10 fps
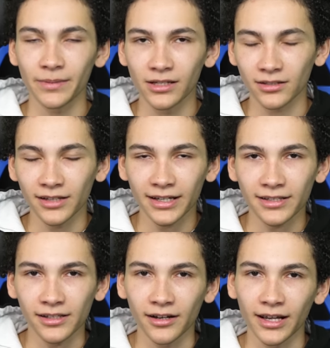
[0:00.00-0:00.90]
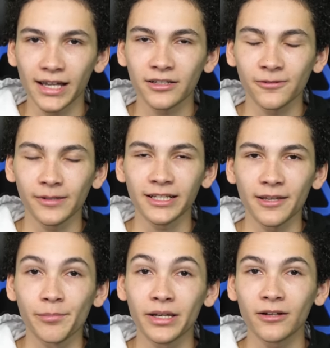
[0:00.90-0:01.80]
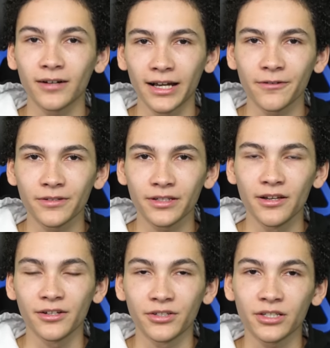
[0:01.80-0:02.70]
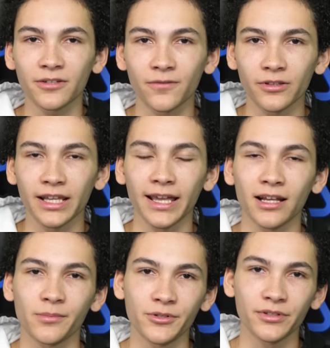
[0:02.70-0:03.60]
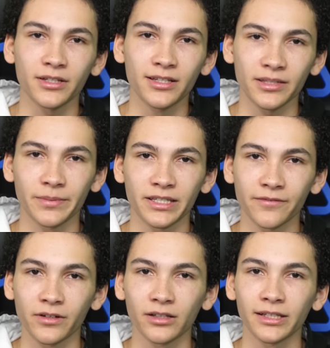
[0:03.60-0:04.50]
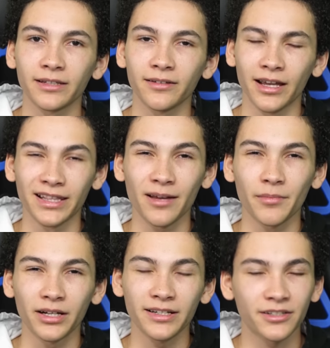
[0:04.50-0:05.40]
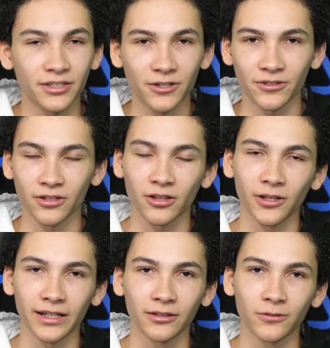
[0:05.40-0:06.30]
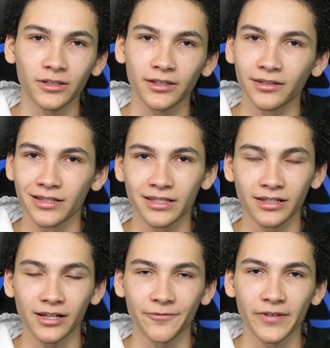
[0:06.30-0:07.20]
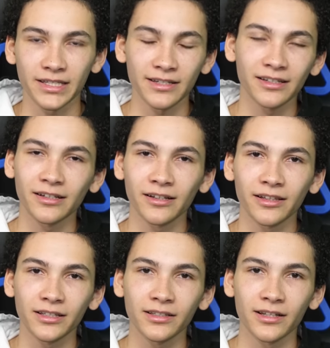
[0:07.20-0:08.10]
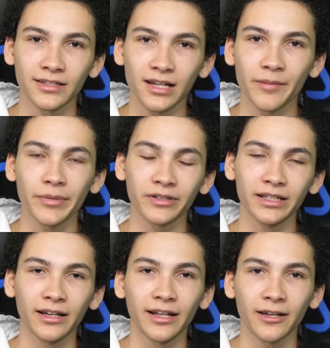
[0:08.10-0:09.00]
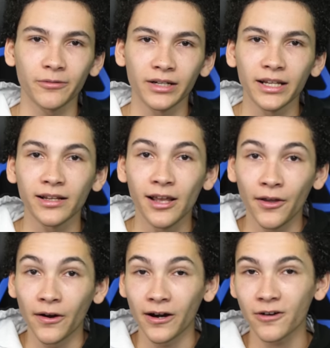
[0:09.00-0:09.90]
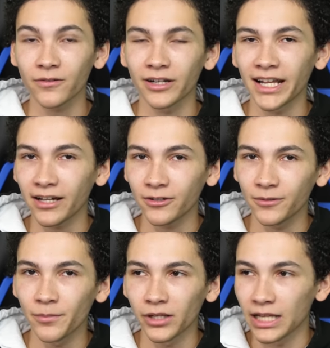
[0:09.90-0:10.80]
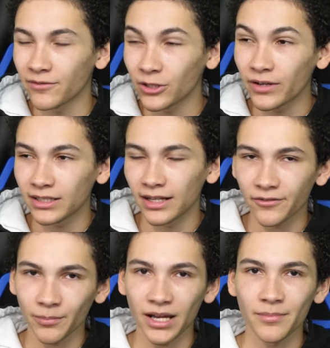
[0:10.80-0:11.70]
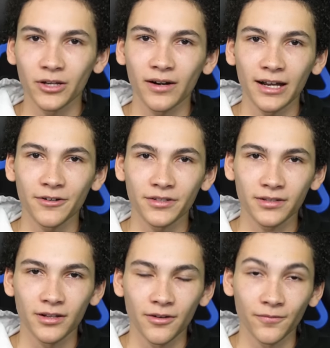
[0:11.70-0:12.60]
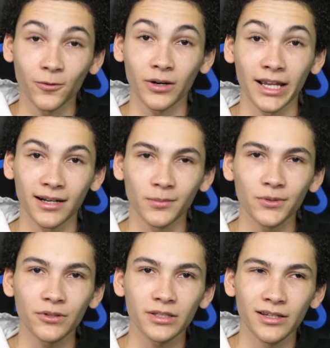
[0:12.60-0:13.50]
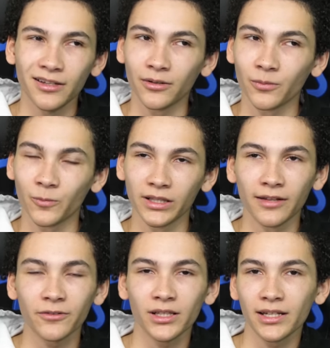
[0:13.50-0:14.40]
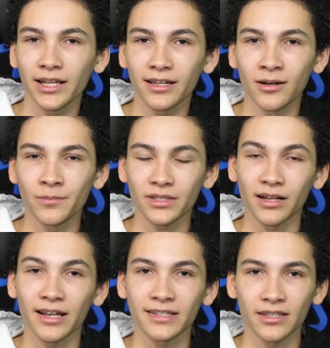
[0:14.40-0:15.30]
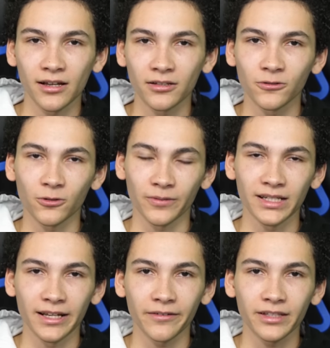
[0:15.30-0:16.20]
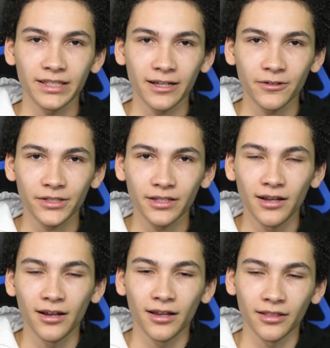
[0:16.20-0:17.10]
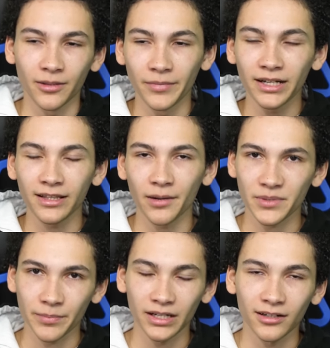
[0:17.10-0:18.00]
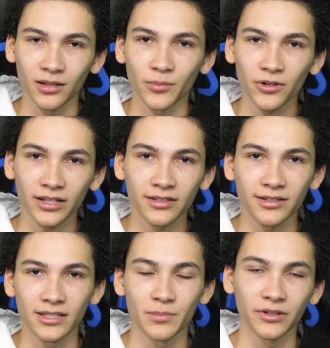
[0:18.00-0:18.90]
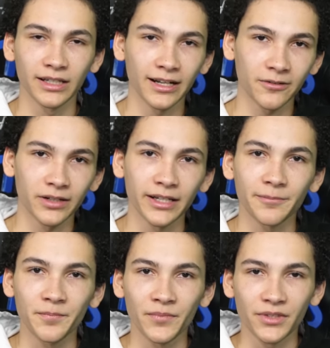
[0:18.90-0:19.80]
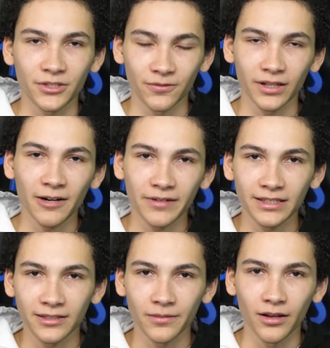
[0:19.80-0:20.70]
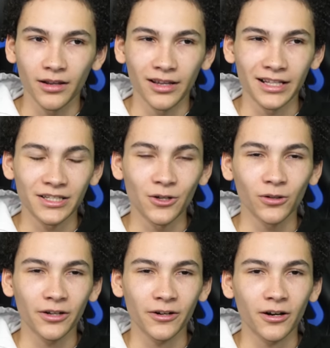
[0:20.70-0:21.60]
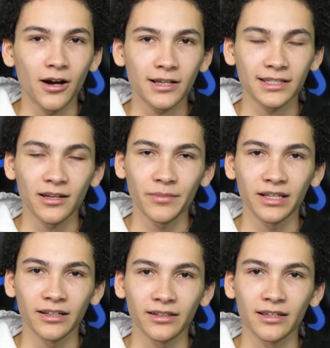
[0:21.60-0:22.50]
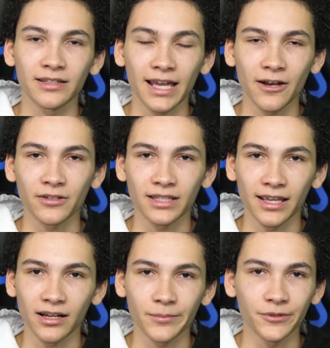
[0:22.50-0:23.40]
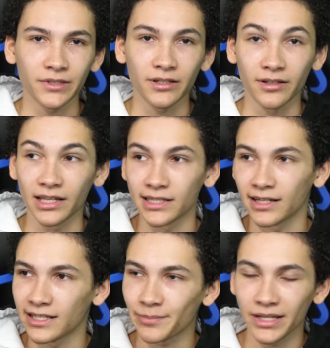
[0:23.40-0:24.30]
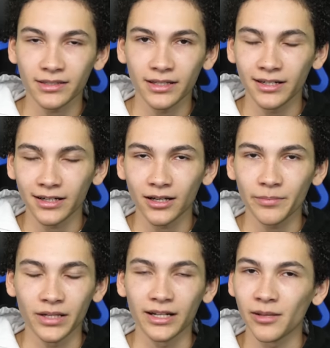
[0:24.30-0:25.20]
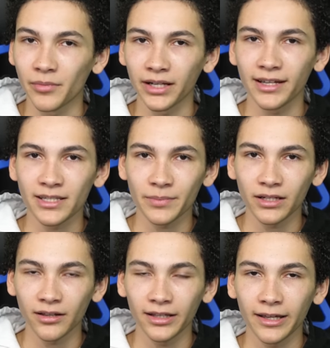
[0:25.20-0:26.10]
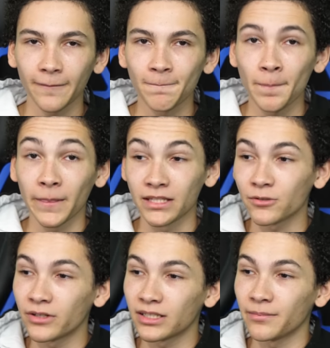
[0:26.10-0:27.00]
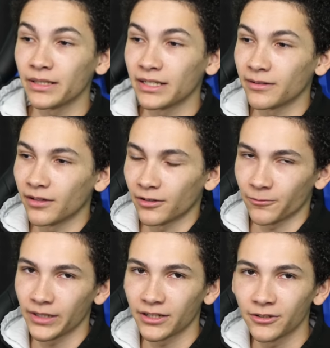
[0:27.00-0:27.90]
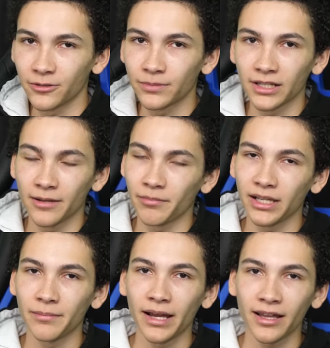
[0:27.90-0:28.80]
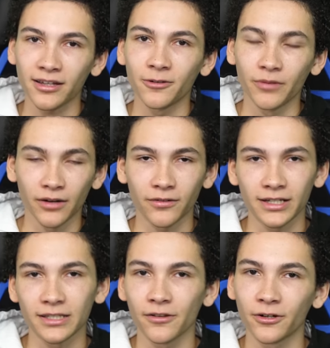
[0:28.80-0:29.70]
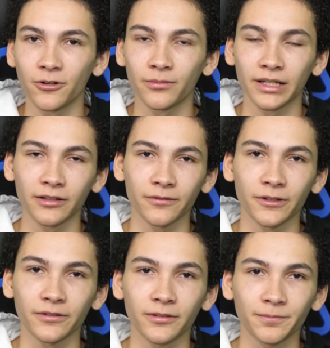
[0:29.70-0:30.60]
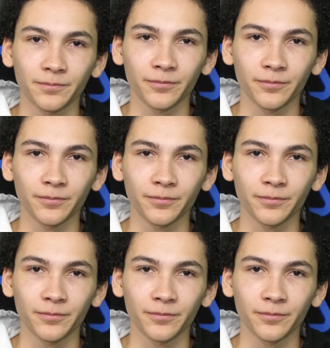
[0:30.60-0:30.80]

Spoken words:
That's because, like I said, I had to rent a bigger house just for the animals specifically. And that money just goes to the landlord. It's not investing in anything, it's not building any equity. However, now, even though I did have to buy a bigger house for animals, whenever the day comes that I sell or rent out this house, the money that I'm spending on the mortgage is building equity. So for that reason, it's no longer costing me anything to house the animals, because any space they take up and any money I spend on that is going to be recouped and made back whenever I sell the home down the road.